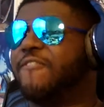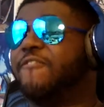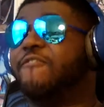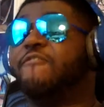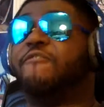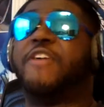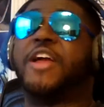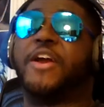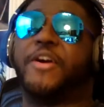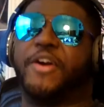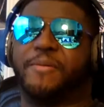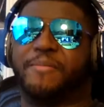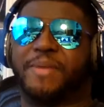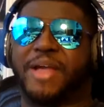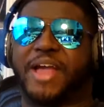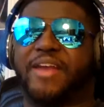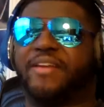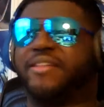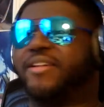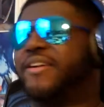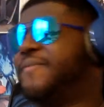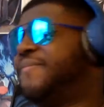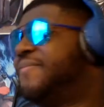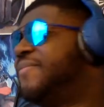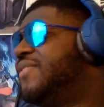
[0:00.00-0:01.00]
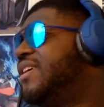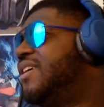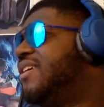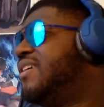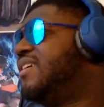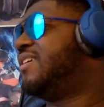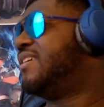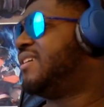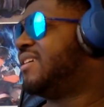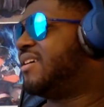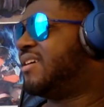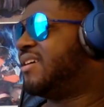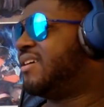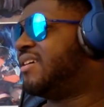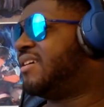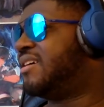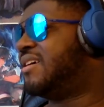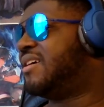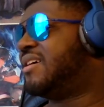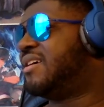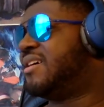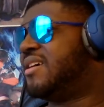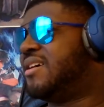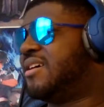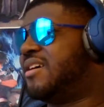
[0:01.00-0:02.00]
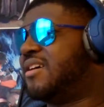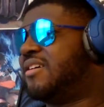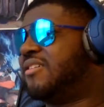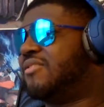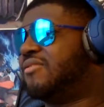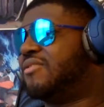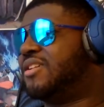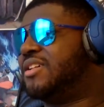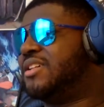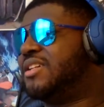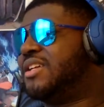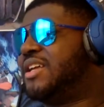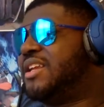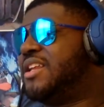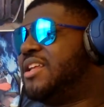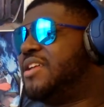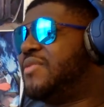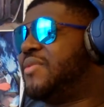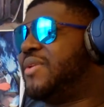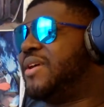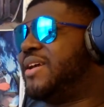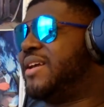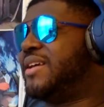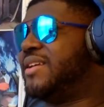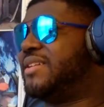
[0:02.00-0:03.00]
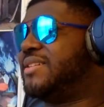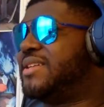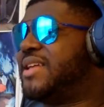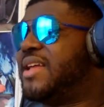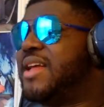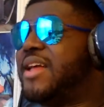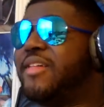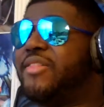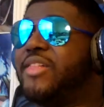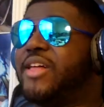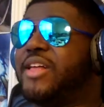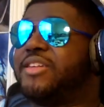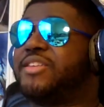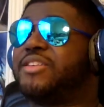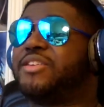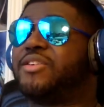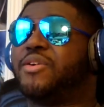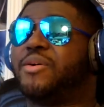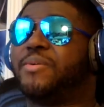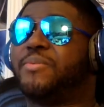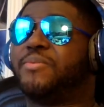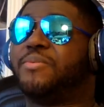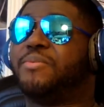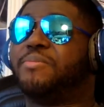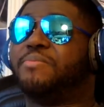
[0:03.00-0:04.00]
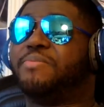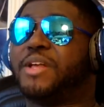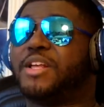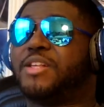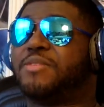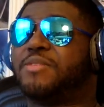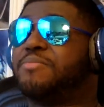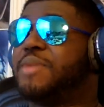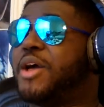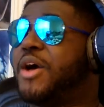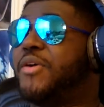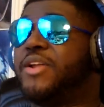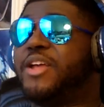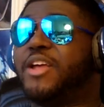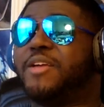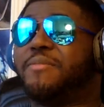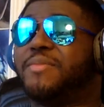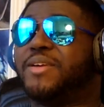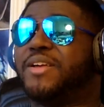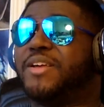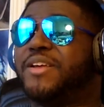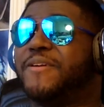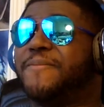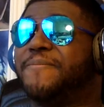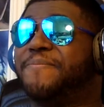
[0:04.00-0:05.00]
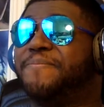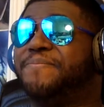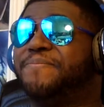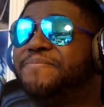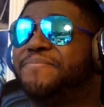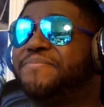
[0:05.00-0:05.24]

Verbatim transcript: Very badly. Well, anyways, that's going. That's about it, man.